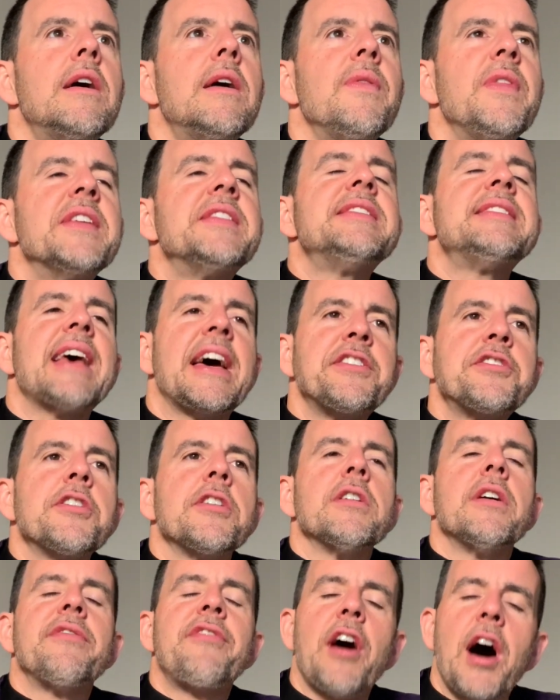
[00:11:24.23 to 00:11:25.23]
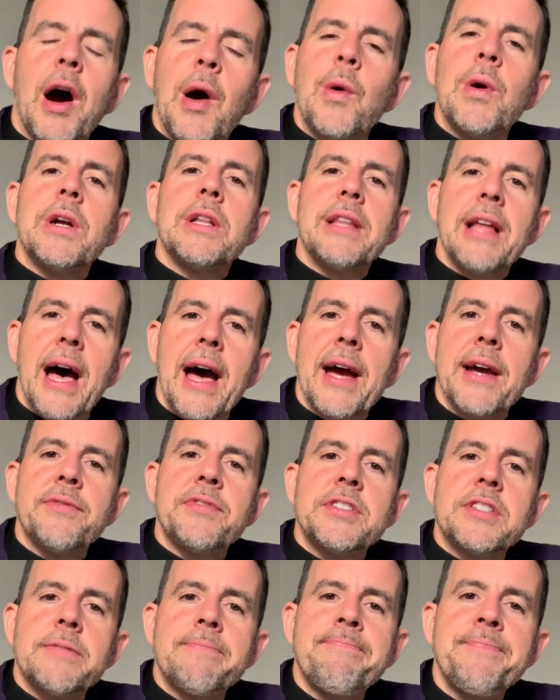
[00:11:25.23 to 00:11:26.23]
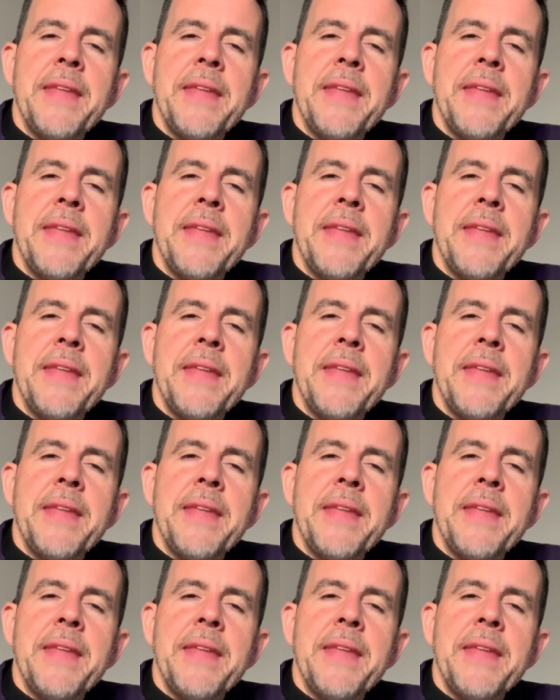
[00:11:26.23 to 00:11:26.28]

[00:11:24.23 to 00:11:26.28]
the center of our lives